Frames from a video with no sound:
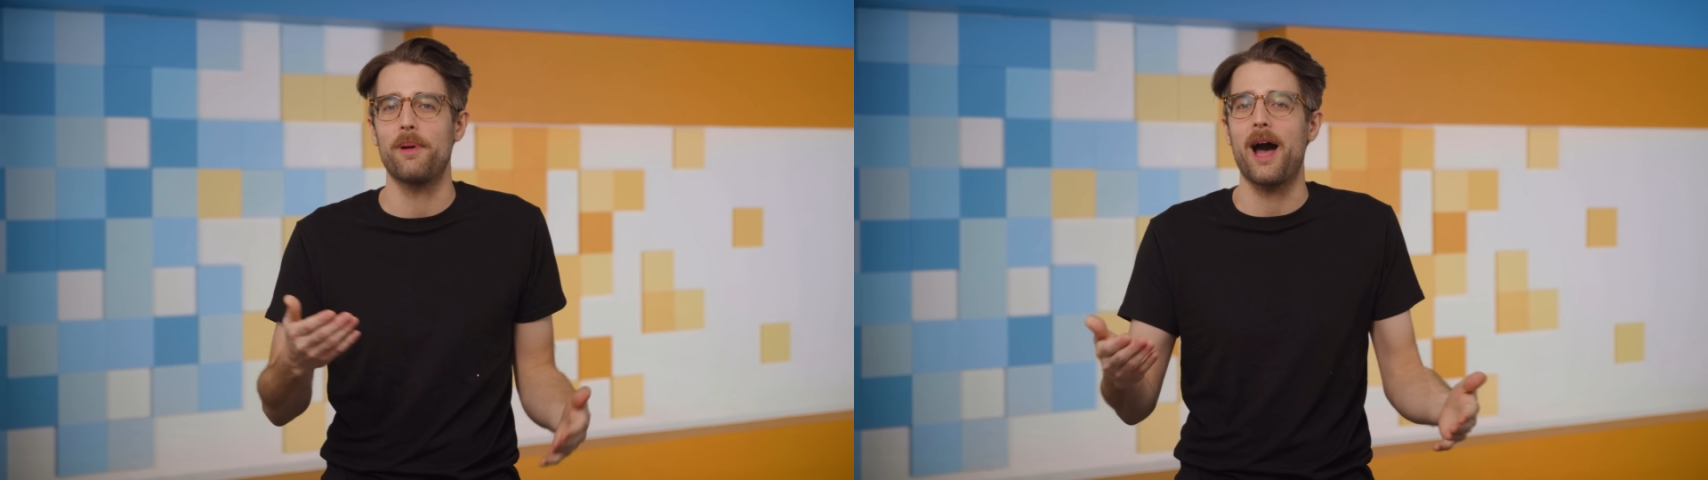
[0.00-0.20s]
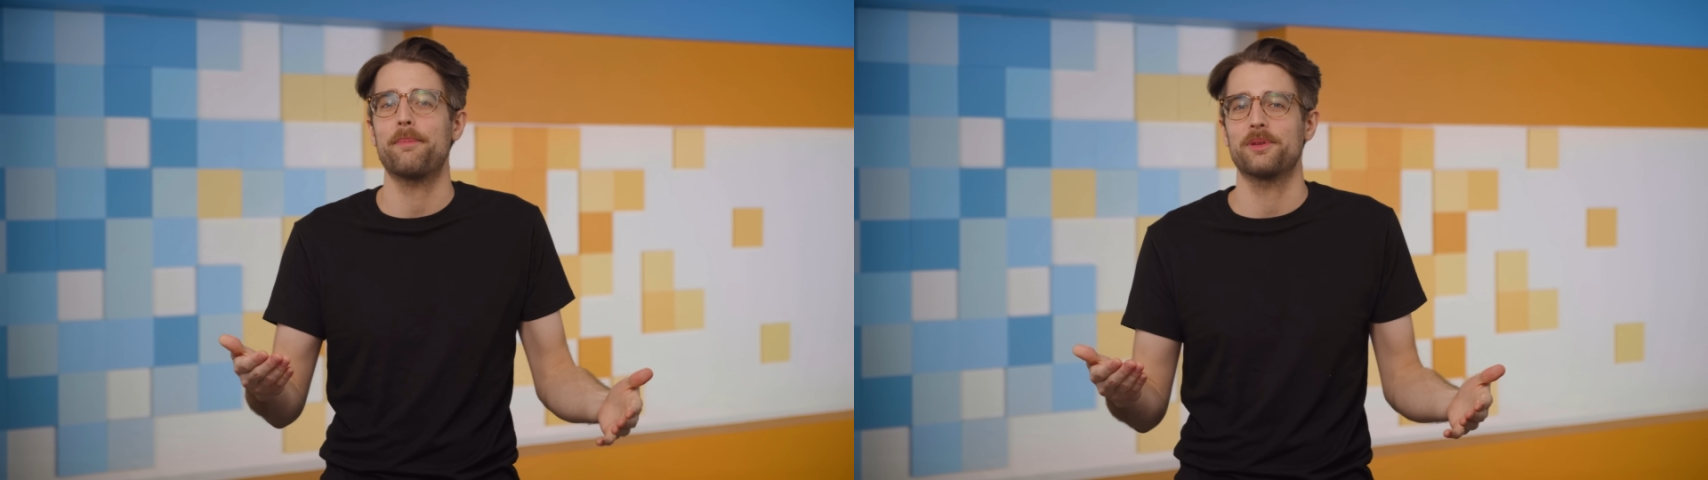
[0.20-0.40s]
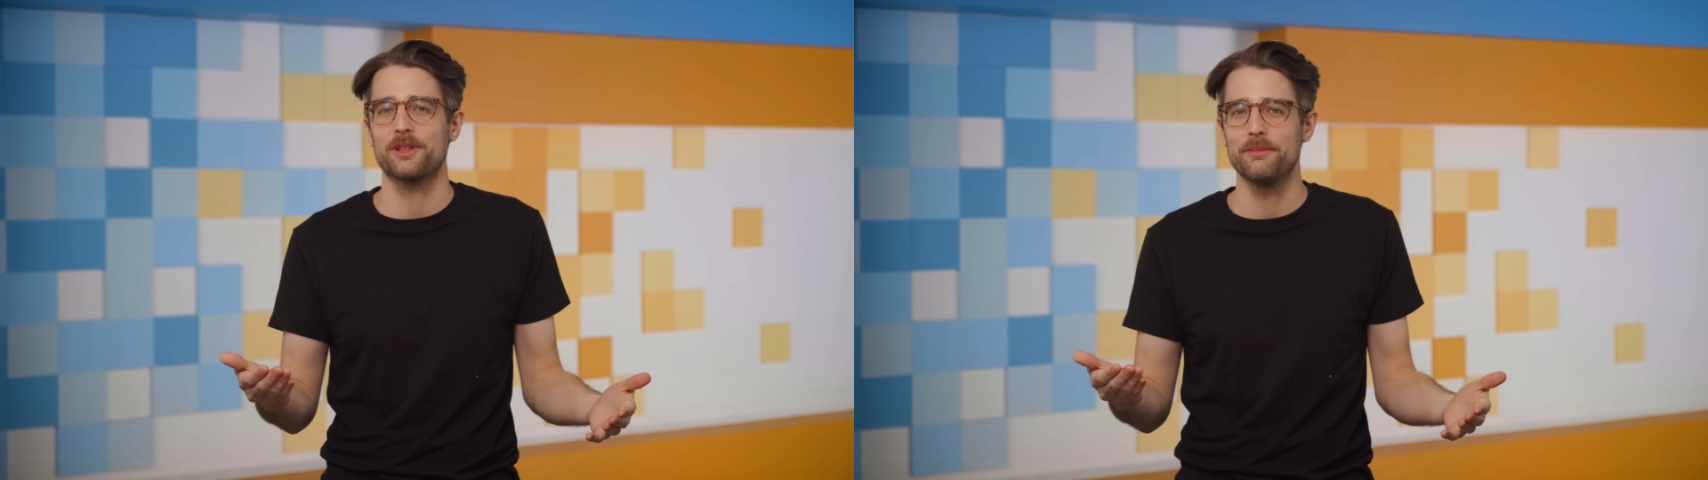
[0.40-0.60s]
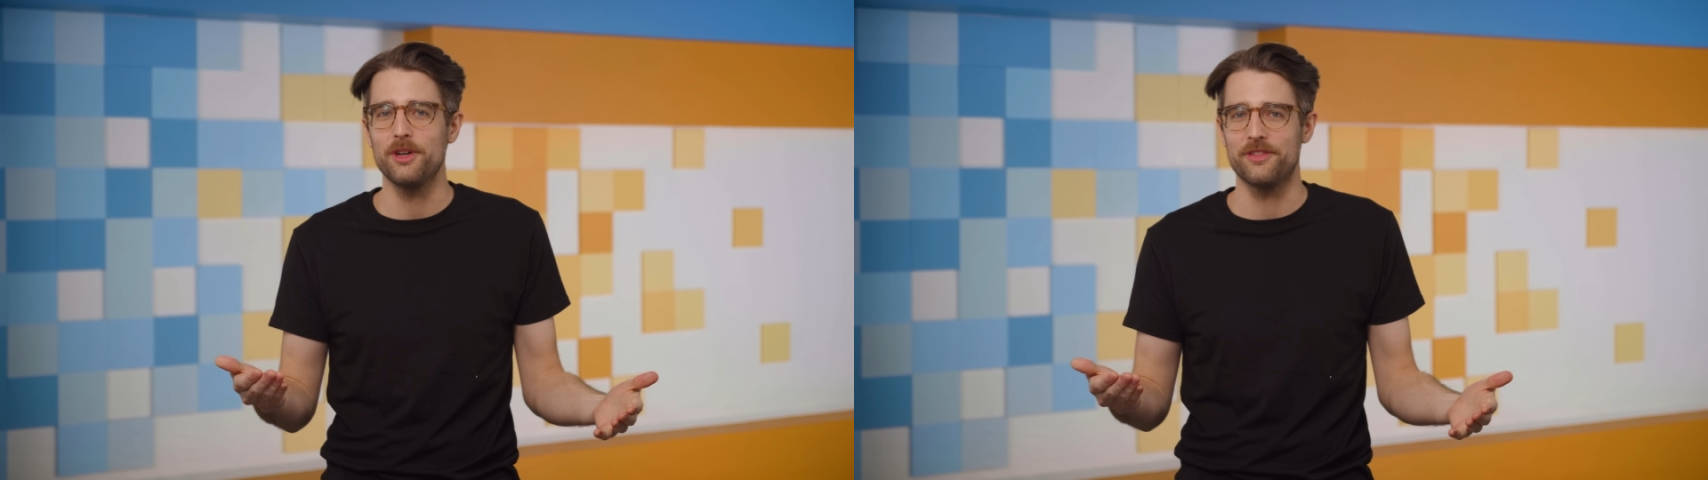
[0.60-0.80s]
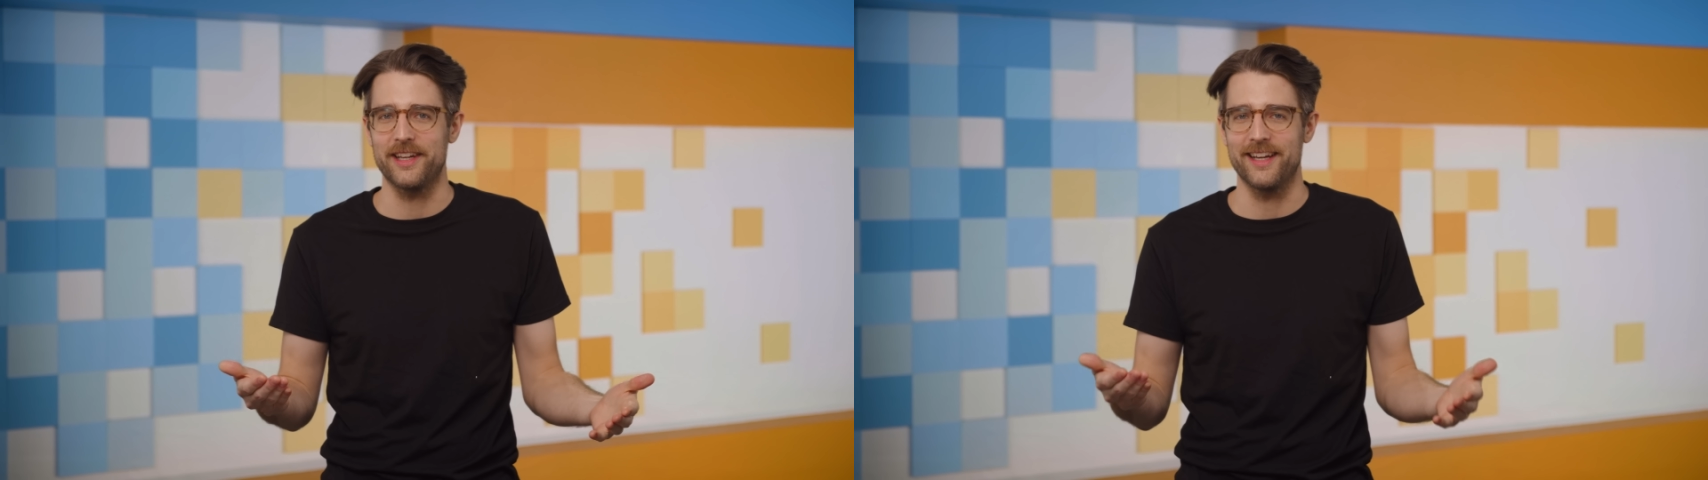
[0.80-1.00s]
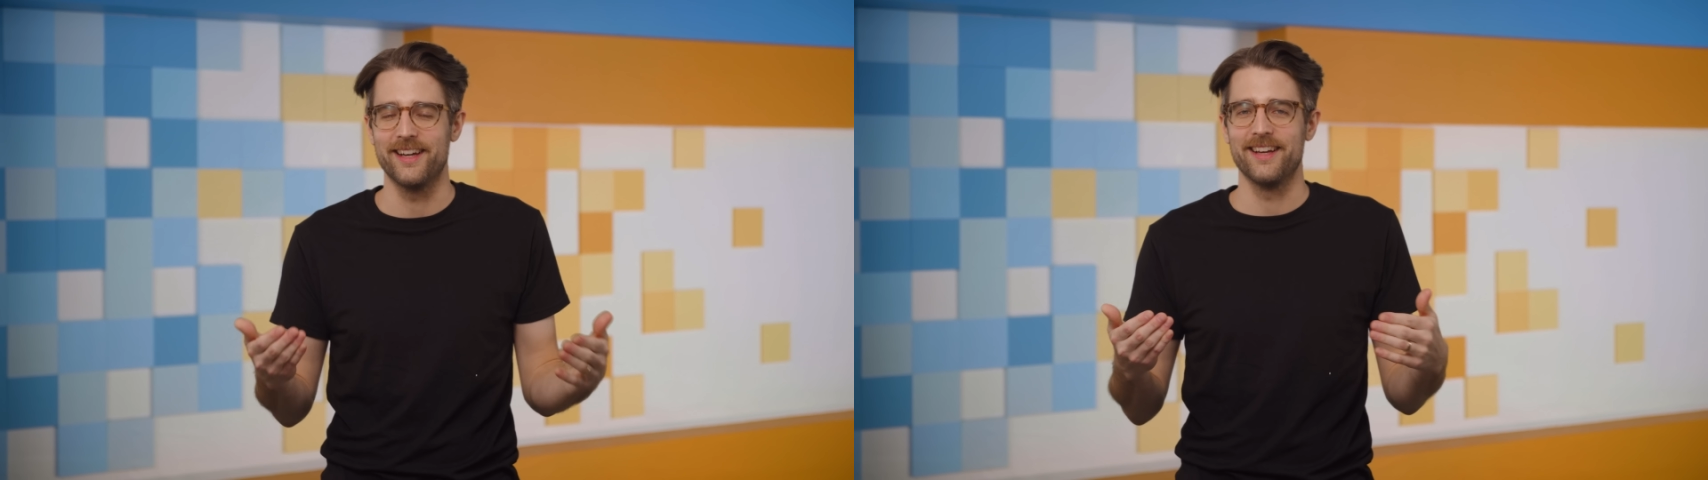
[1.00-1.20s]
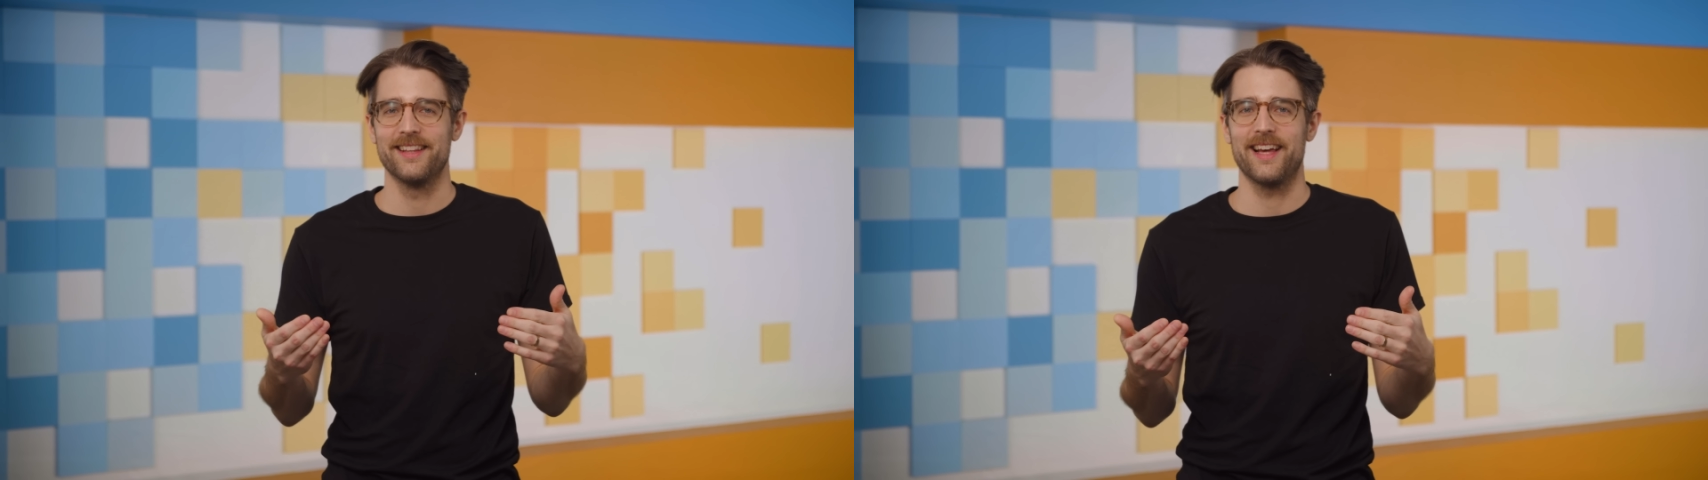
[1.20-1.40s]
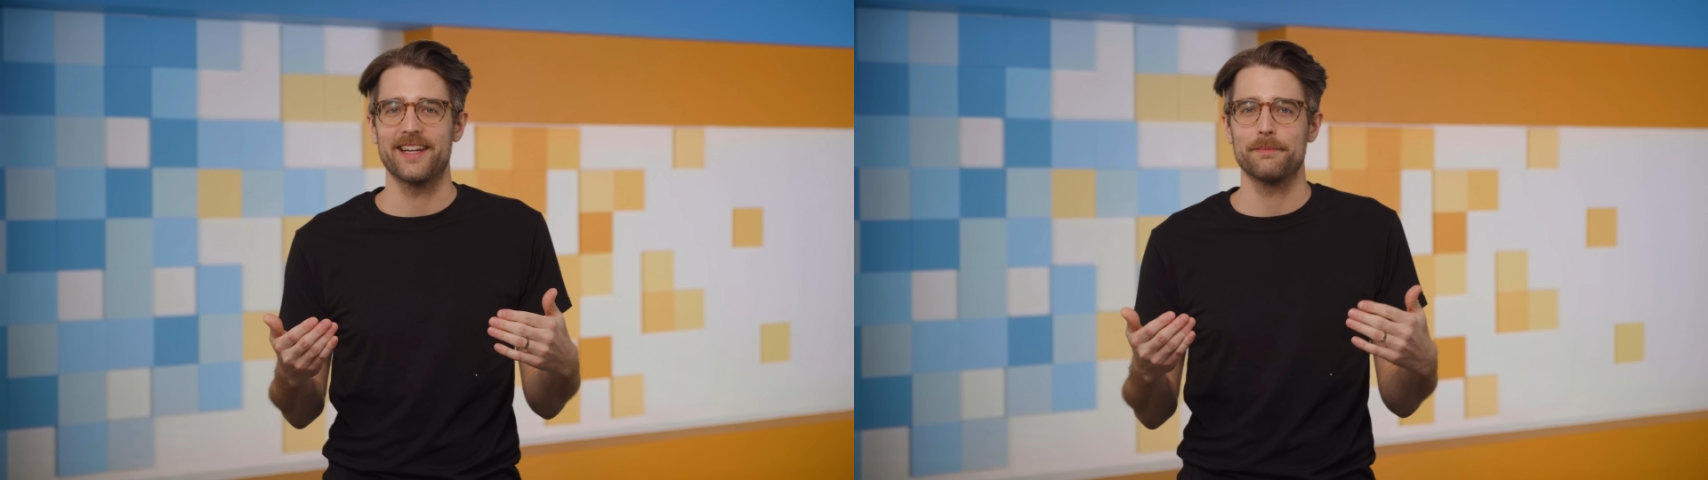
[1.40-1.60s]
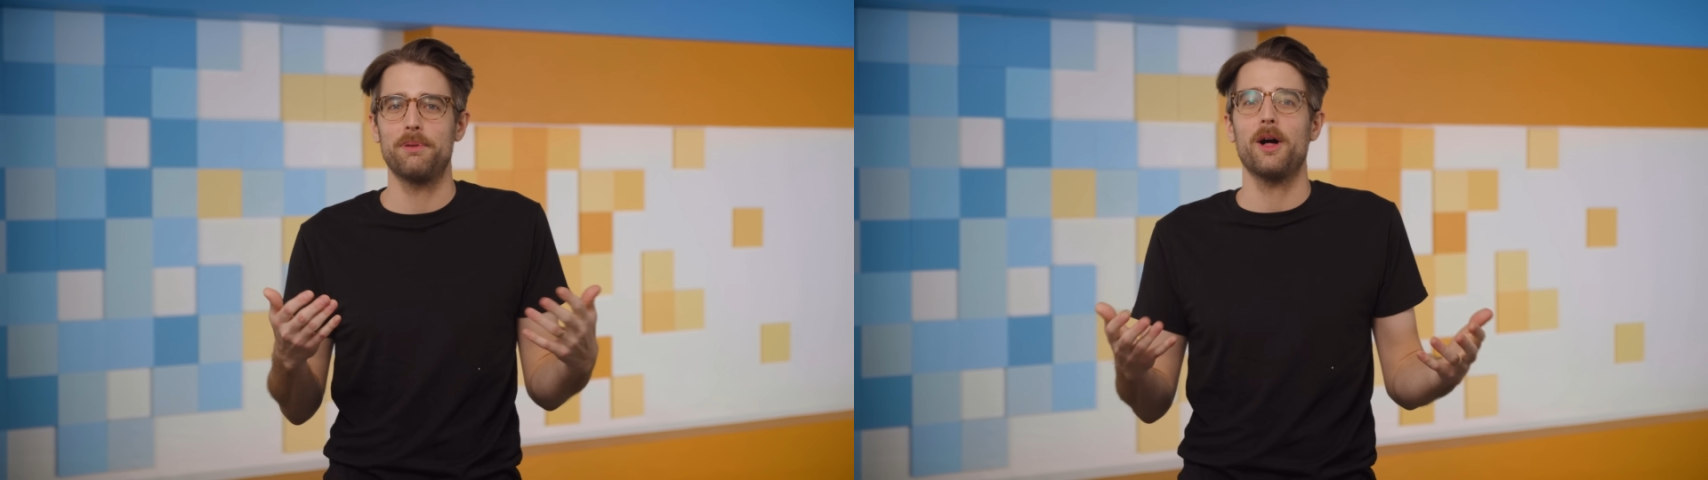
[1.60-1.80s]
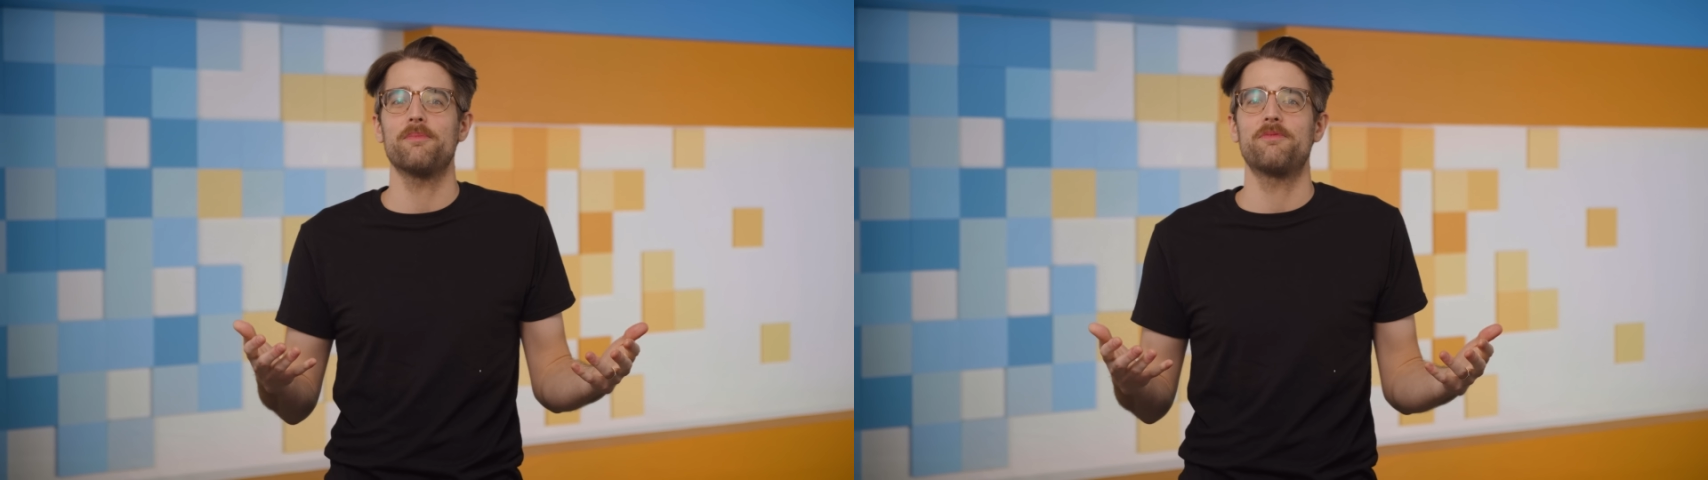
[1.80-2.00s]
popular movie, like
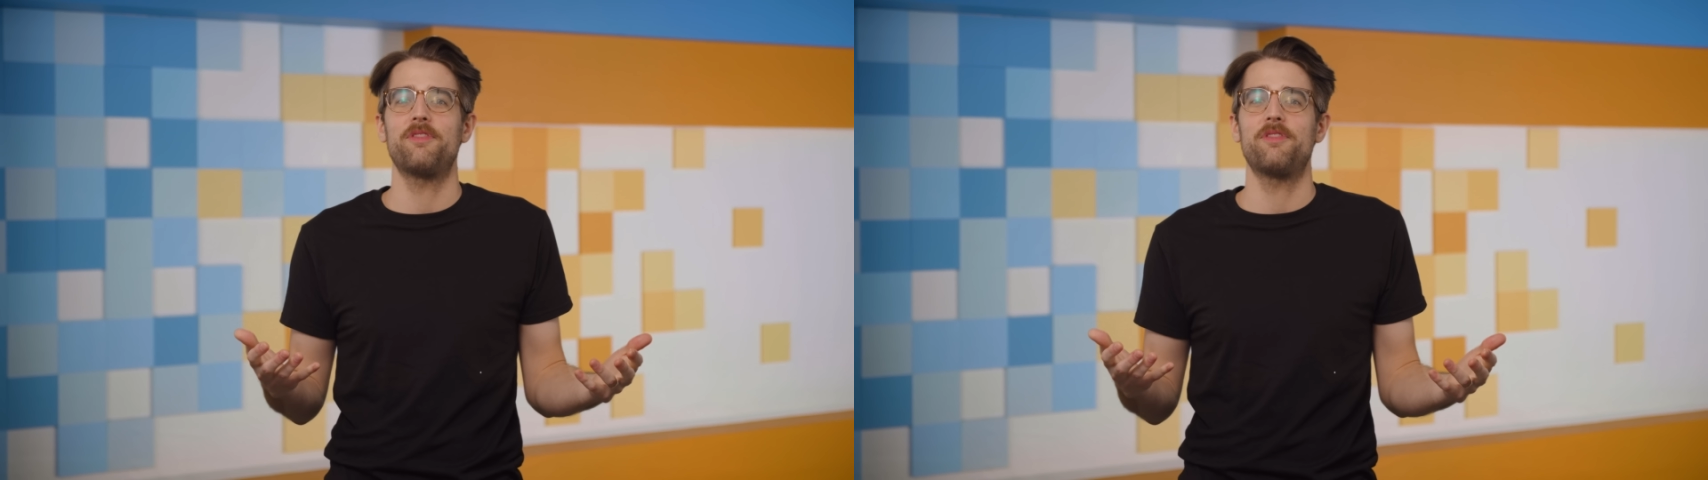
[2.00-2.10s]
Pulp